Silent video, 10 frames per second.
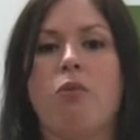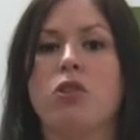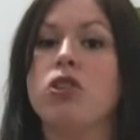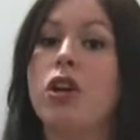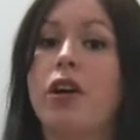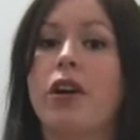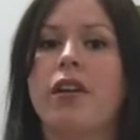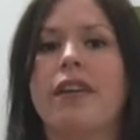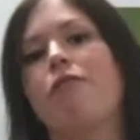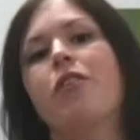it would look
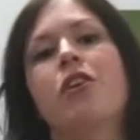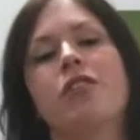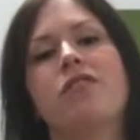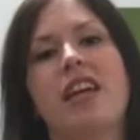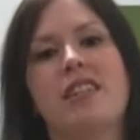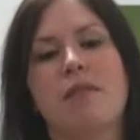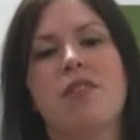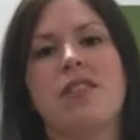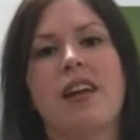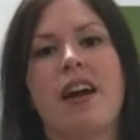if we could take some
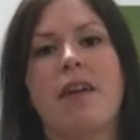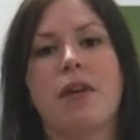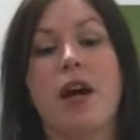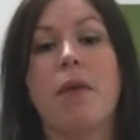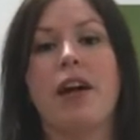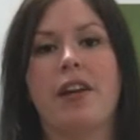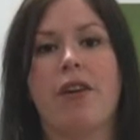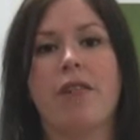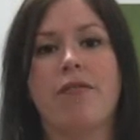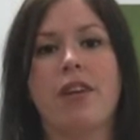of this cup height
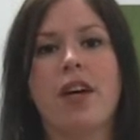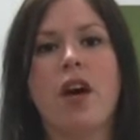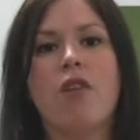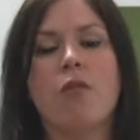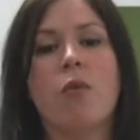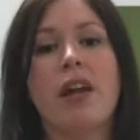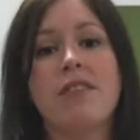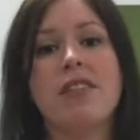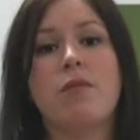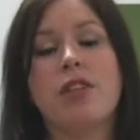off. From what
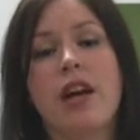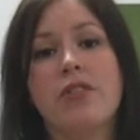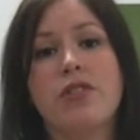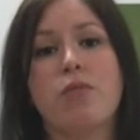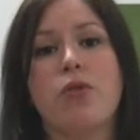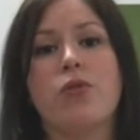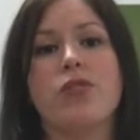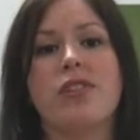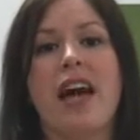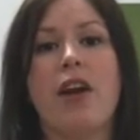I've seen with
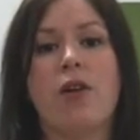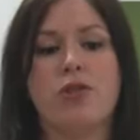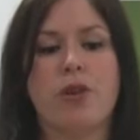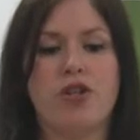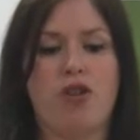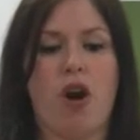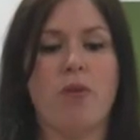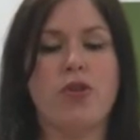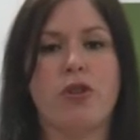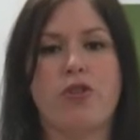customers, that alteration
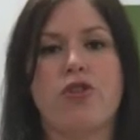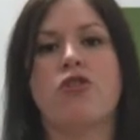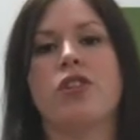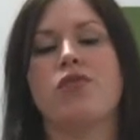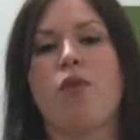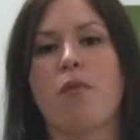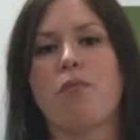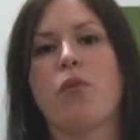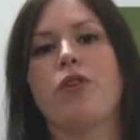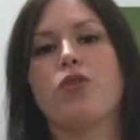almost starts to transform
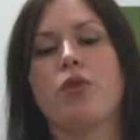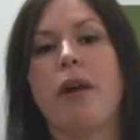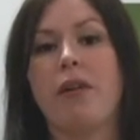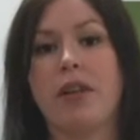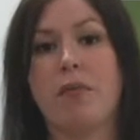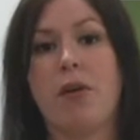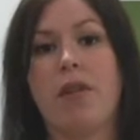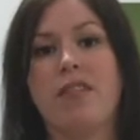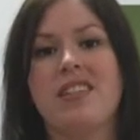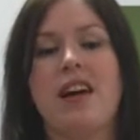it more into a balcony
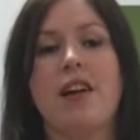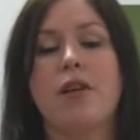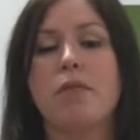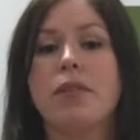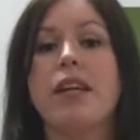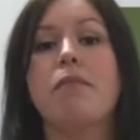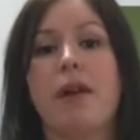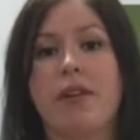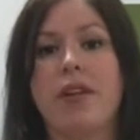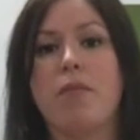bra. It's not a complete
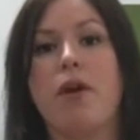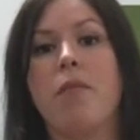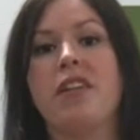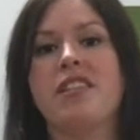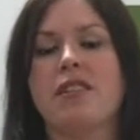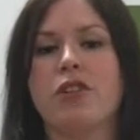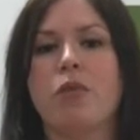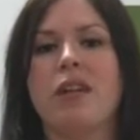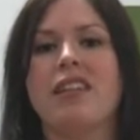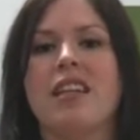balcony bra, but it's a
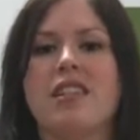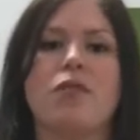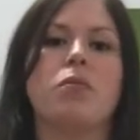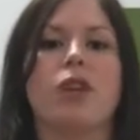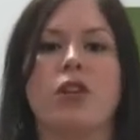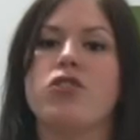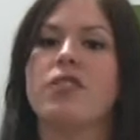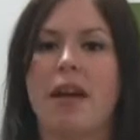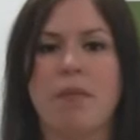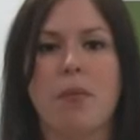little bit less of a plunge
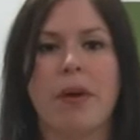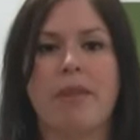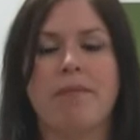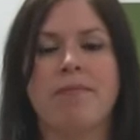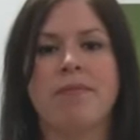at that point.